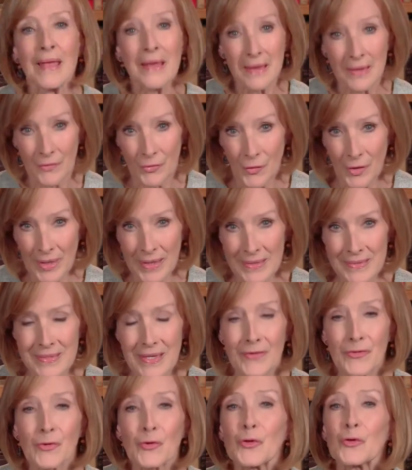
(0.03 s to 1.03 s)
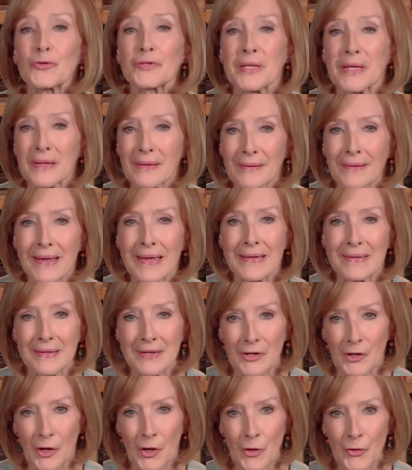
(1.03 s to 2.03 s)
In the day's other news, the
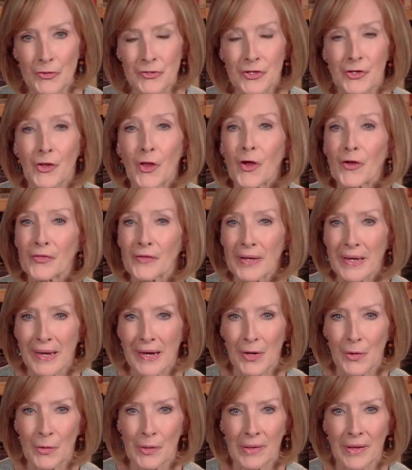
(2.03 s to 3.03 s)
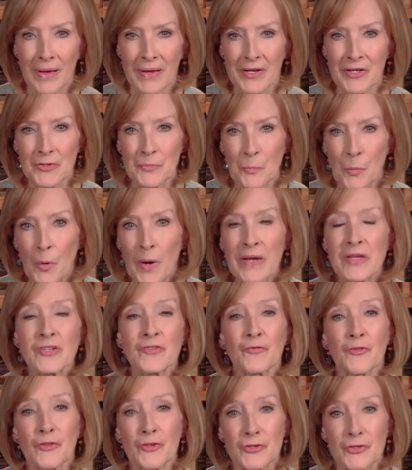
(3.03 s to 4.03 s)
Atlantic coast along the Carolinas
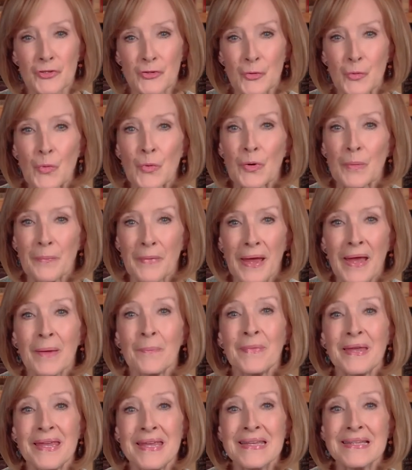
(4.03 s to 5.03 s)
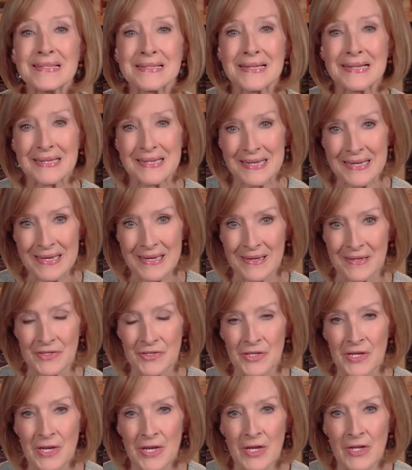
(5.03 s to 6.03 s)
braced for the storm named
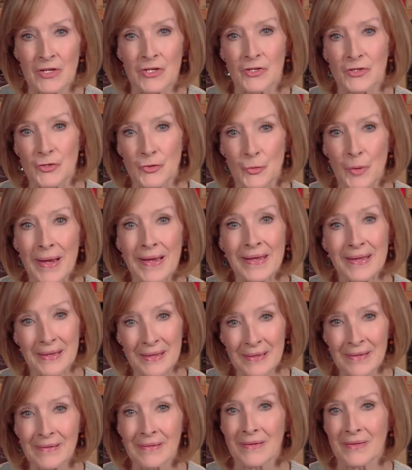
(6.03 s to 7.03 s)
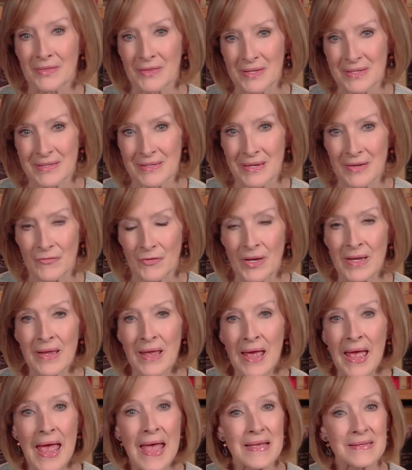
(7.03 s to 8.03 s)
Isaias to strike inland this evening
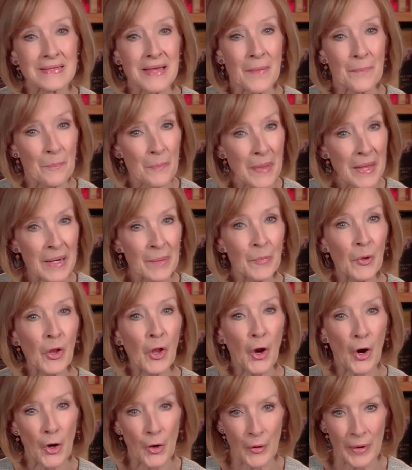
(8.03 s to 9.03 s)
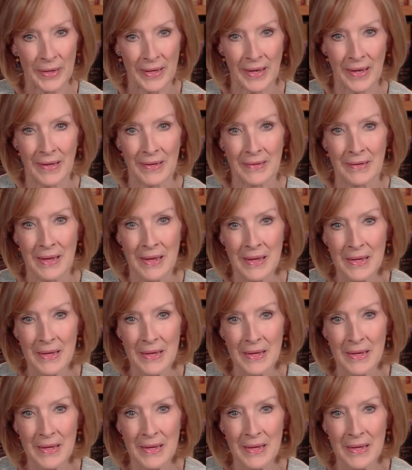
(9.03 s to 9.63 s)
as a minimal hurricane.